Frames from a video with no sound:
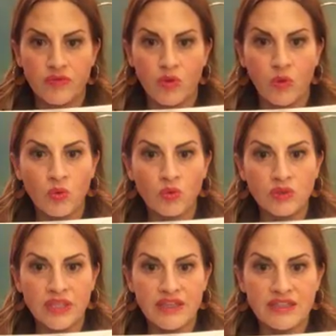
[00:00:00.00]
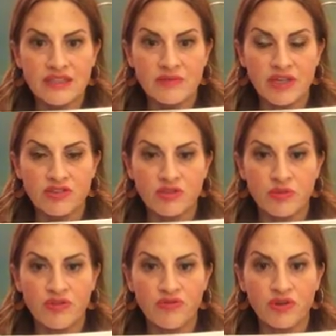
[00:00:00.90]
only this amount should
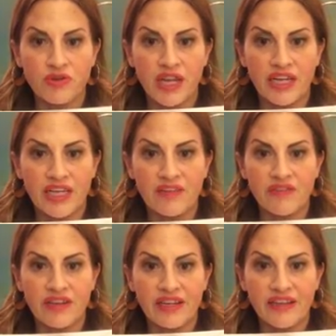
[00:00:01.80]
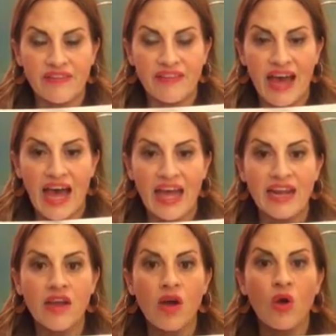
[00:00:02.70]
be fruit, and even in that,
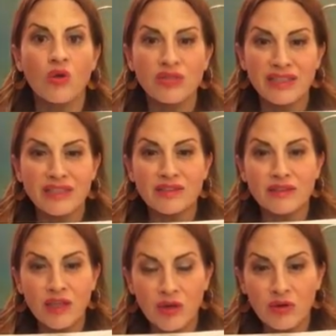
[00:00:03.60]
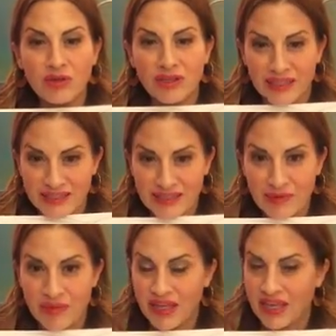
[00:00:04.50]
only low
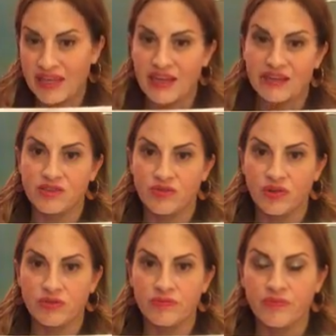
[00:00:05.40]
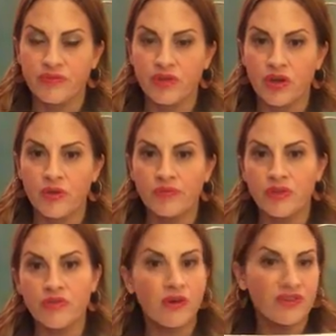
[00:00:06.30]
glycemic index fruit. So
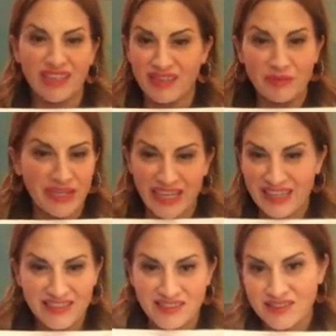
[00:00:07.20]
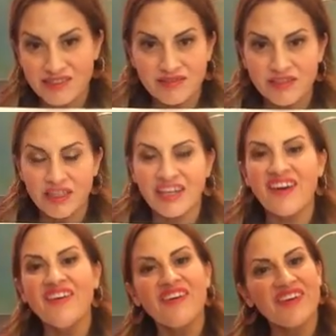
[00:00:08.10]
you don't need bananas,
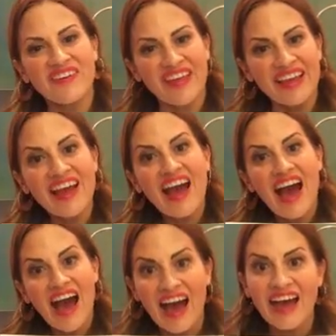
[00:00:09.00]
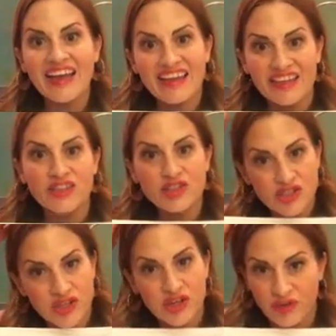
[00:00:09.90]
or like high in
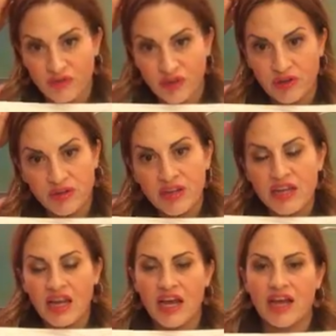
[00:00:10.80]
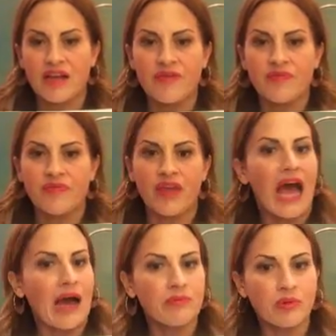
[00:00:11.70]
sugar fruit.
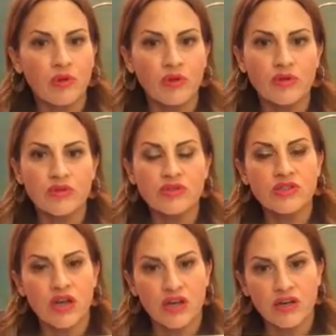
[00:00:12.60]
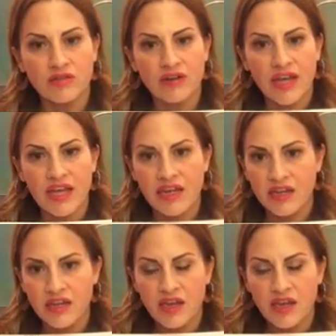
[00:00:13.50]
Apples are great.